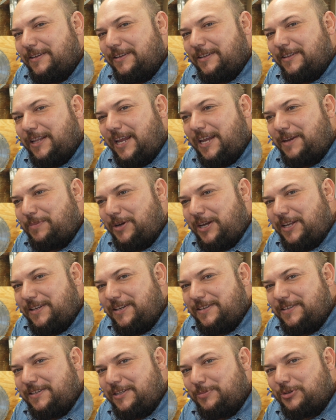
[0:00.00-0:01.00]
like
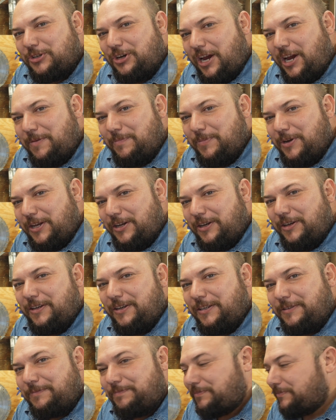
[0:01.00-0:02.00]
button, subscribe
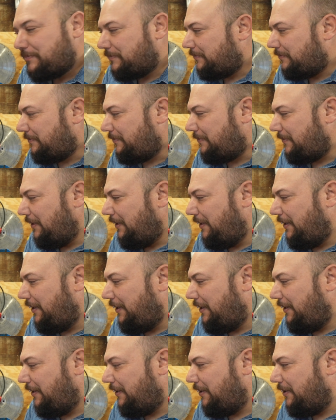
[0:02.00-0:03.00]
button,
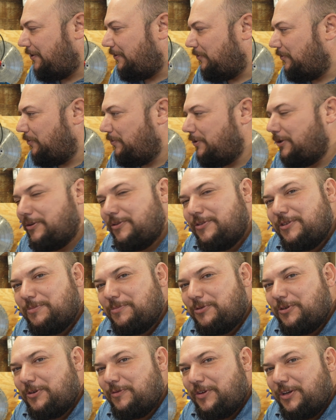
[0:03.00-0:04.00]
and we'll be doing
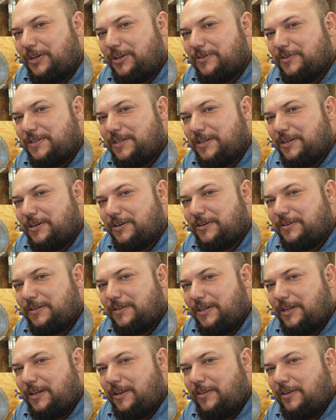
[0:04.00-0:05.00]
some more videos
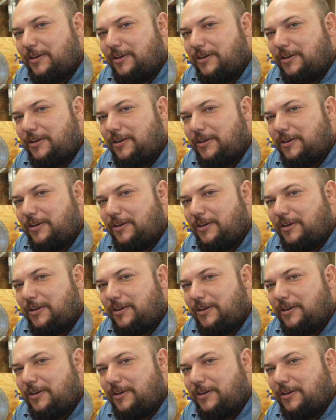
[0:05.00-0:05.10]
here in the